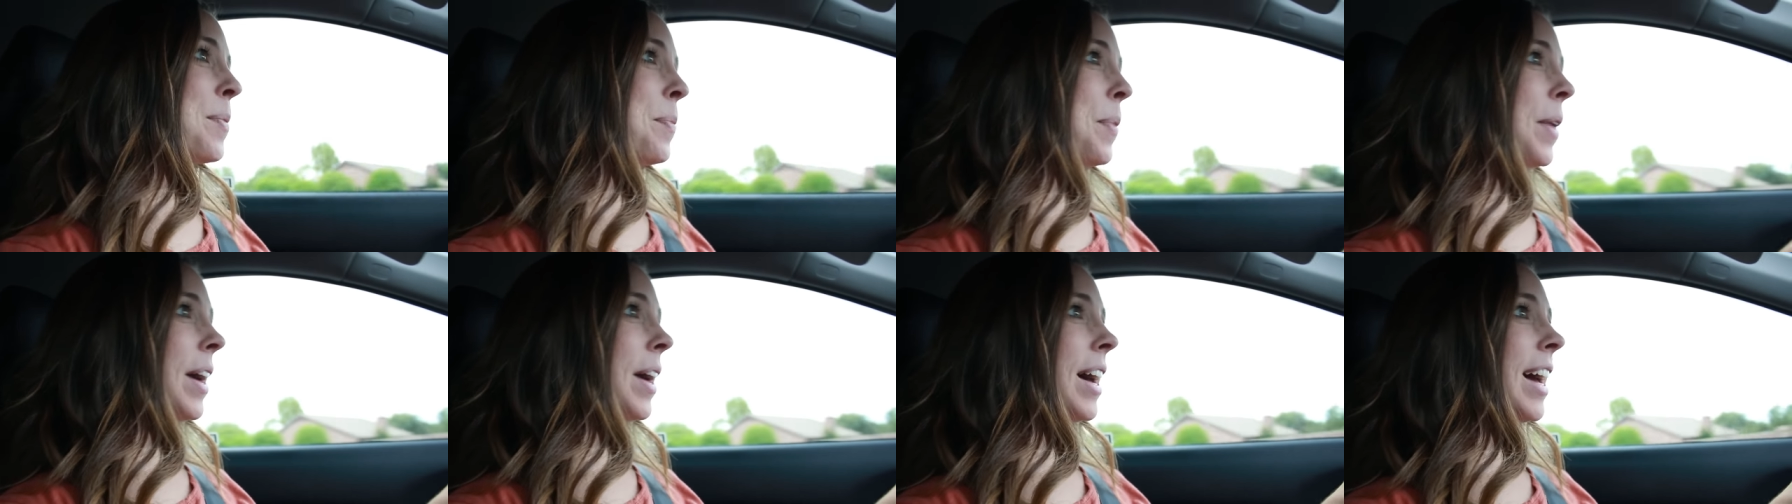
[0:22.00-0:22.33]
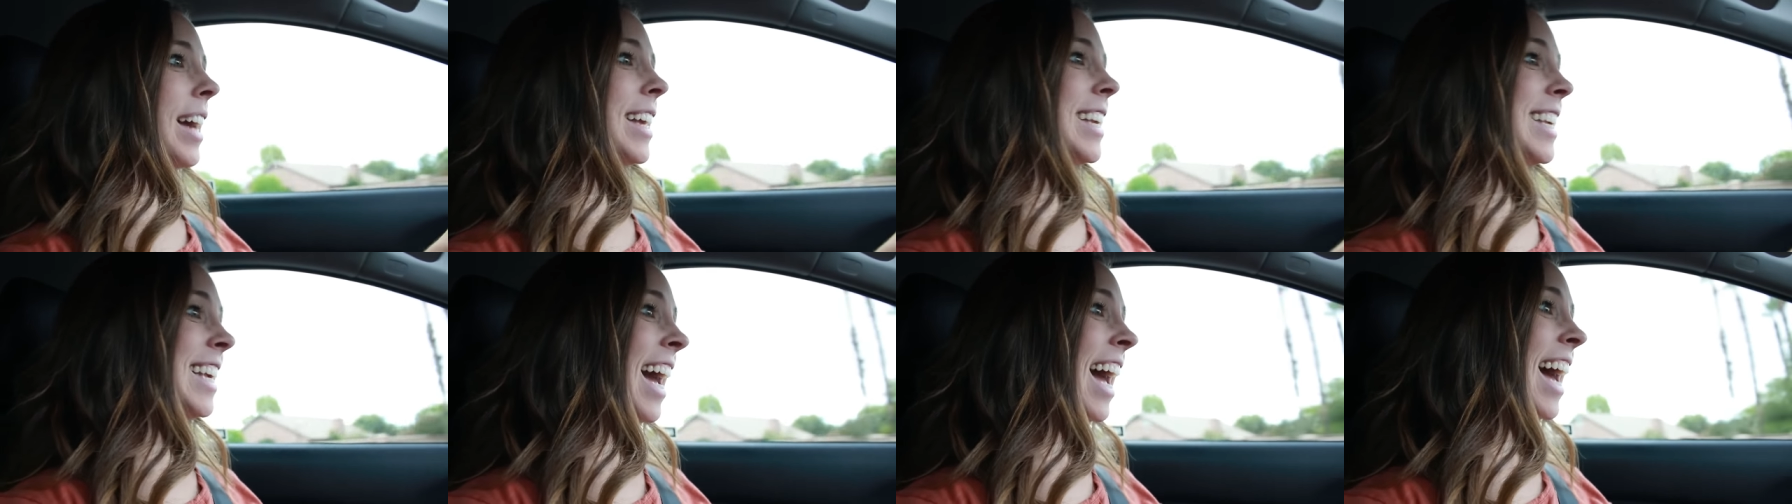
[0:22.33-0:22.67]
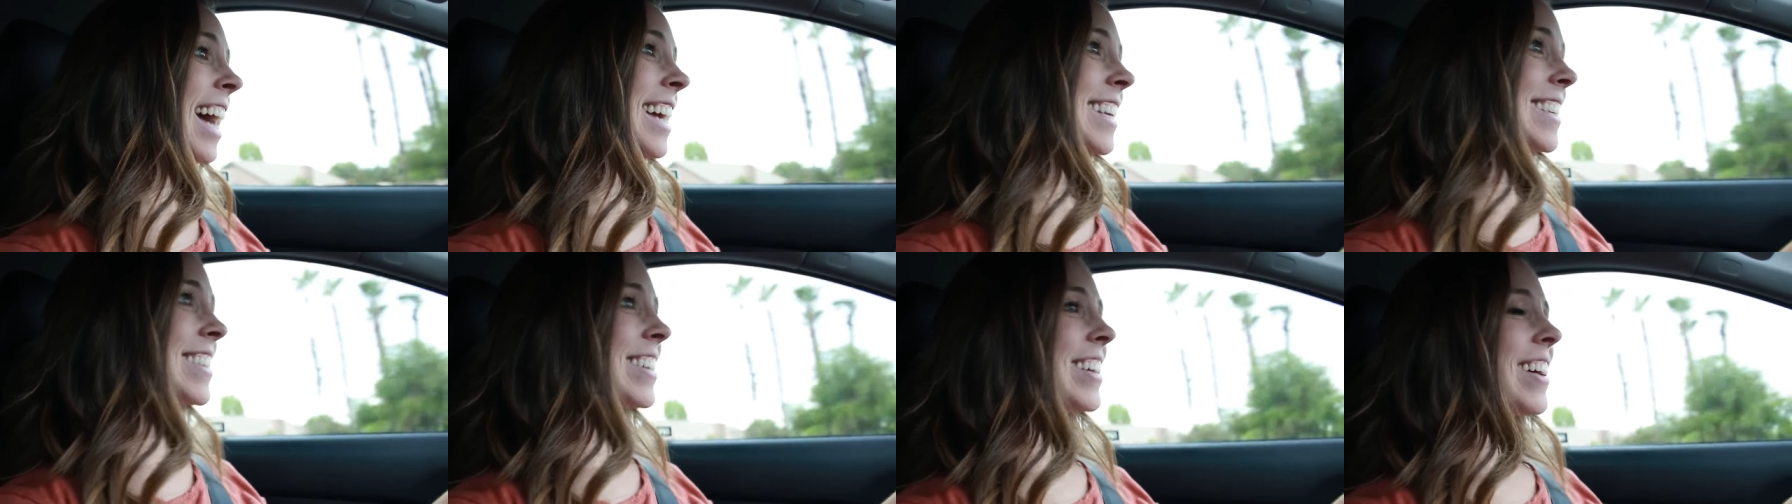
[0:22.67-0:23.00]
But
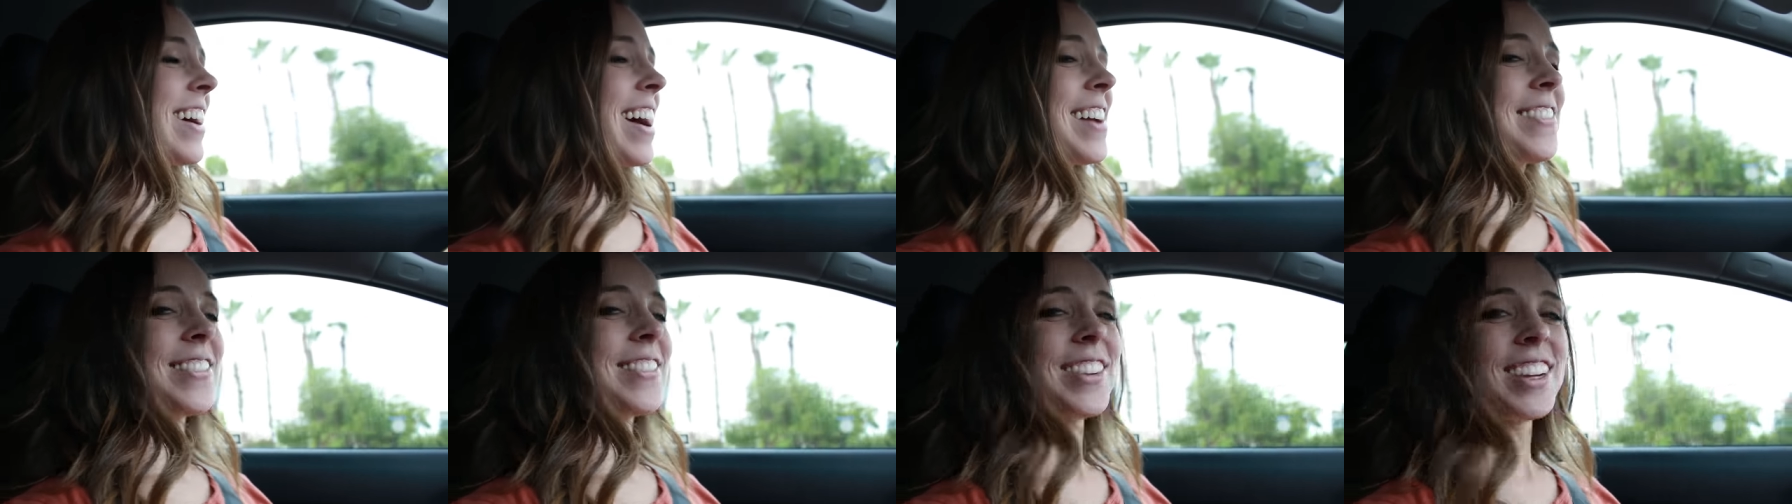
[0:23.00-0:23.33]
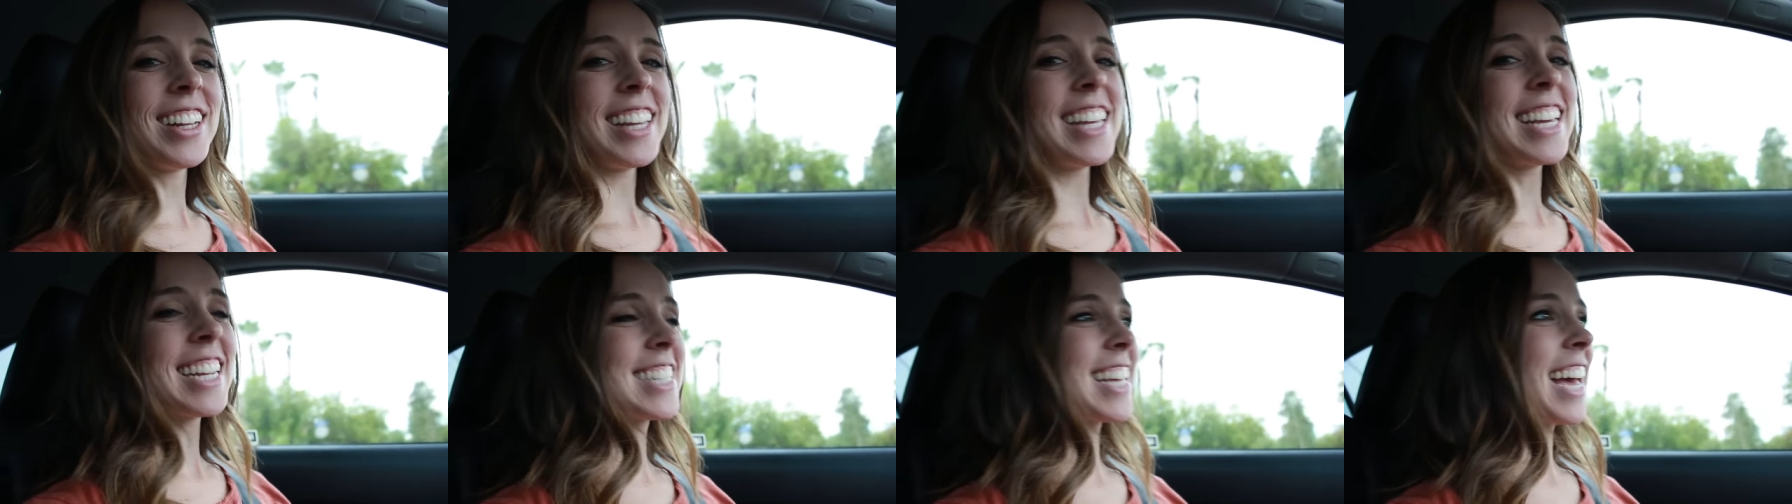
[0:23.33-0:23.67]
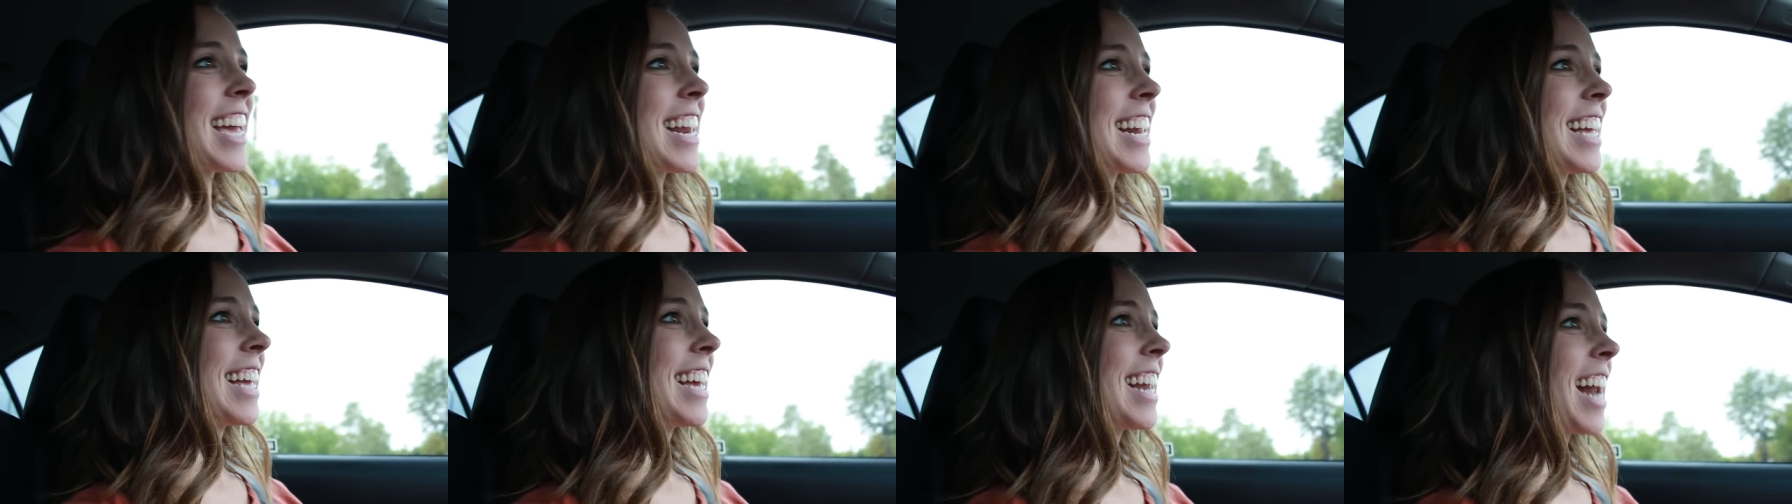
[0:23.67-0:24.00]
yeah, so I'm really excited.